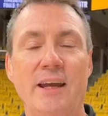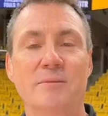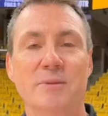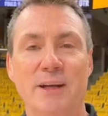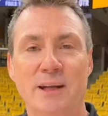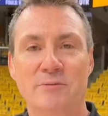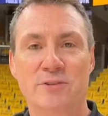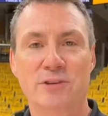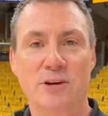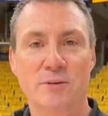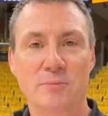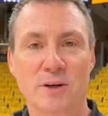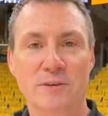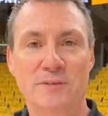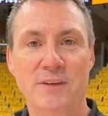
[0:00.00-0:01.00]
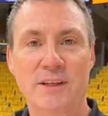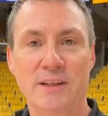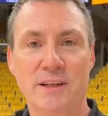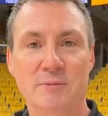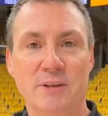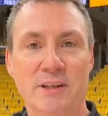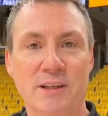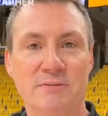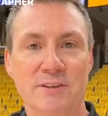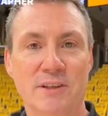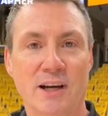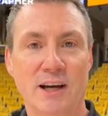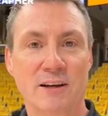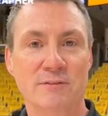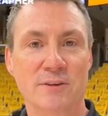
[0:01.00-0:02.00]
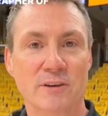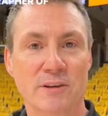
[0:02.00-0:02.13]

Hey, my name's Joe Murphy. I'm the team photographer